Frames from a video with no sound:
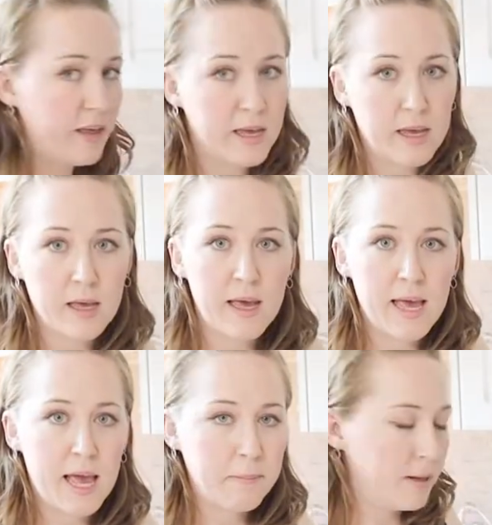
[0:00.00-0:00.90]
the
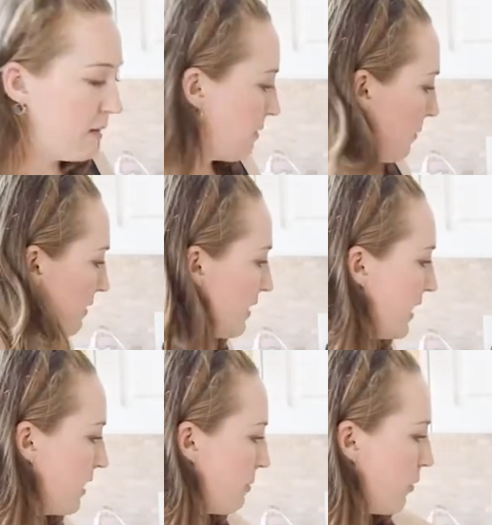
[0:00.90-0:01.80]
eggplants. I'm gonna
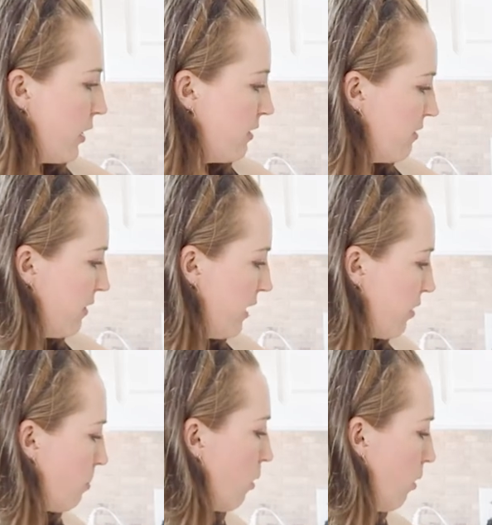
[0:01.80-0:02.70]
take them out into the
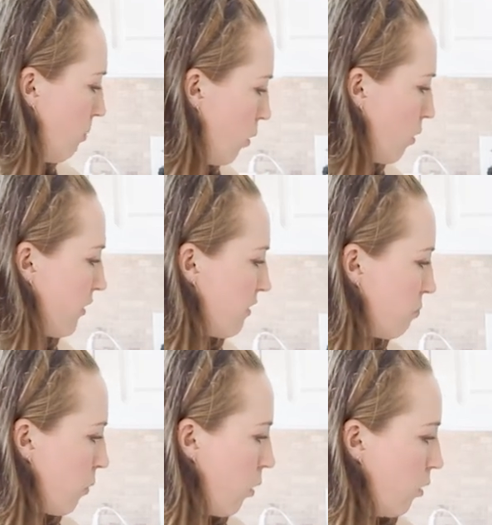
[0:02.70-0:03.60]
other bowl, pour
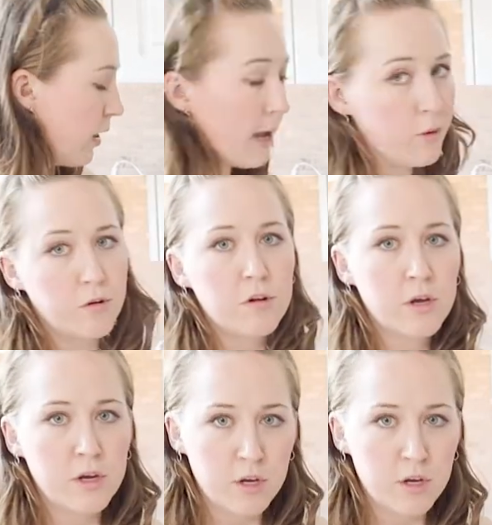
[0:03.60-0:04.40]
this bowl out,